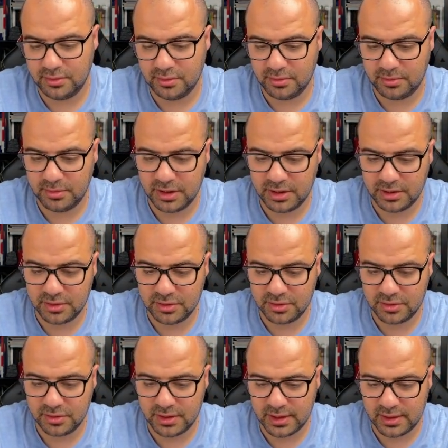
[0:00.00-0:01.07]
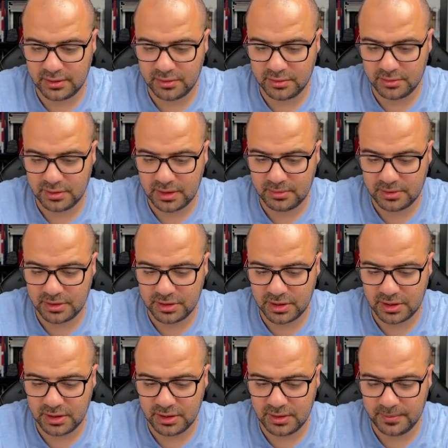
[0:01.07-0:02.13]
making sure that I don't damage
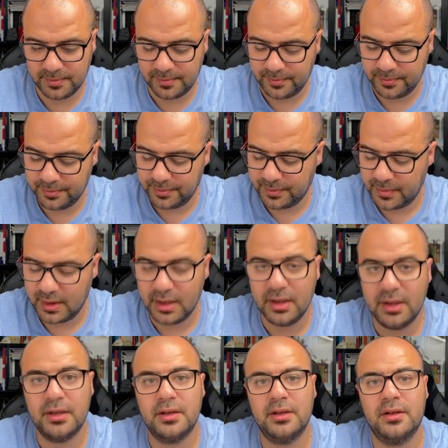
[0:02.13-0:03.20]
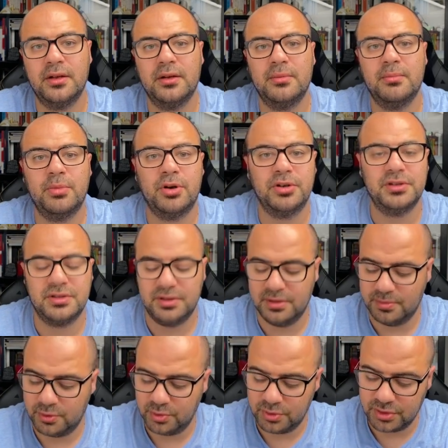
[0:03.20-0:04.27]
any parts in the
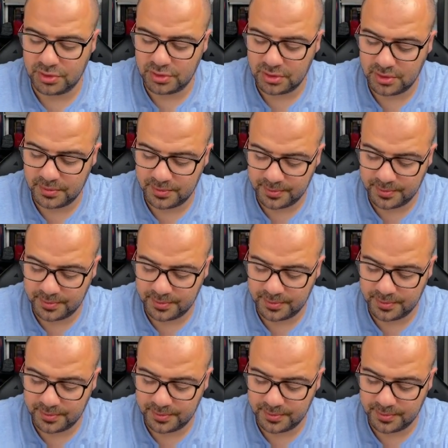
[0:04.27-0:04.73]
process.